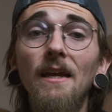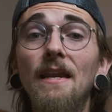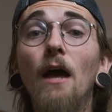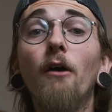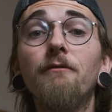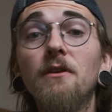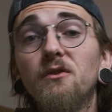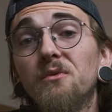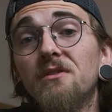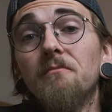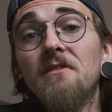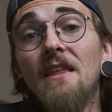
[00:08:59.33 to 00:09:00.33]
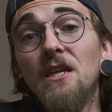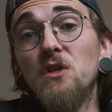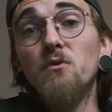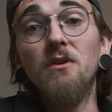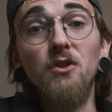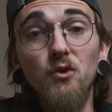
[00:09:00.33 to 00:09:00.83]
Now, if this was something that
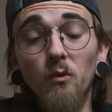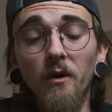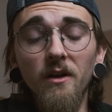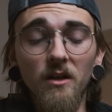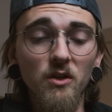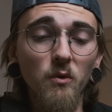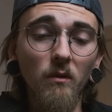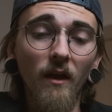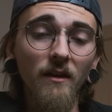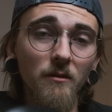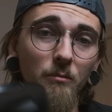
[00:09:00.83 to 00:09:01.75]
you enjoyed and you like